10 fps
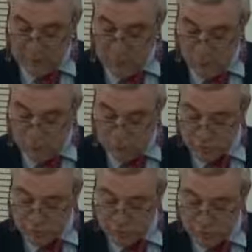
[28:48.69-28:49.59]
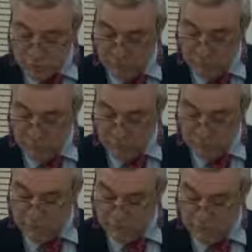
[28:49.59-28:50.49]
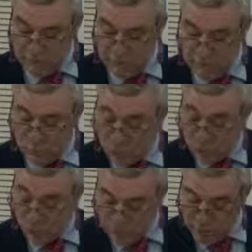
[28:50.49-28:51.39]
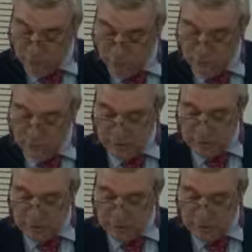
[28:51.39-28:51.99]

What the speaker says: The Youth Service is also involved with the community